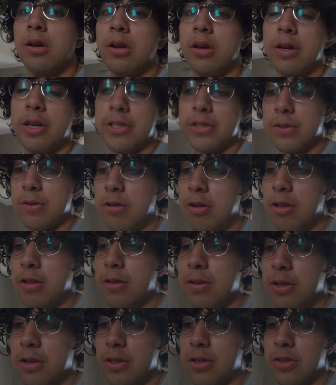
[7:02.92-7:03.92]
Alright, so all
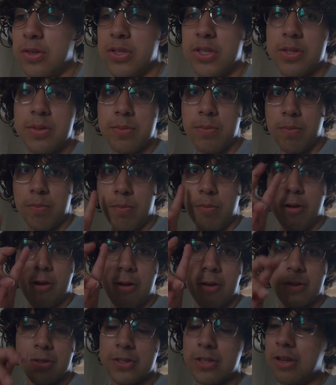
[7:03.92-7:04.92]
of the
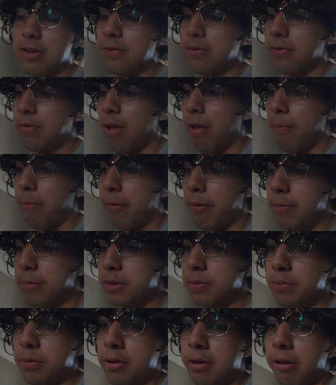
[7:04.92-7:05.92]
small stuff I pretty
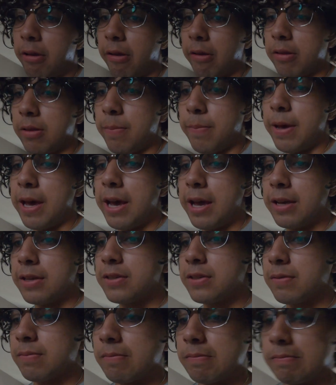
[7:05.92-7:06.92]
much put in the
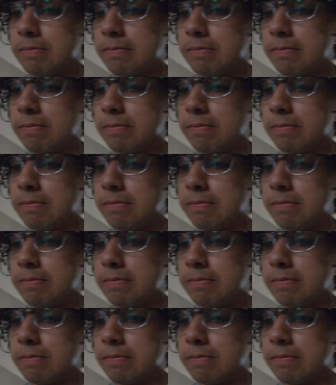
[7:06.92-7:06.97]
bags.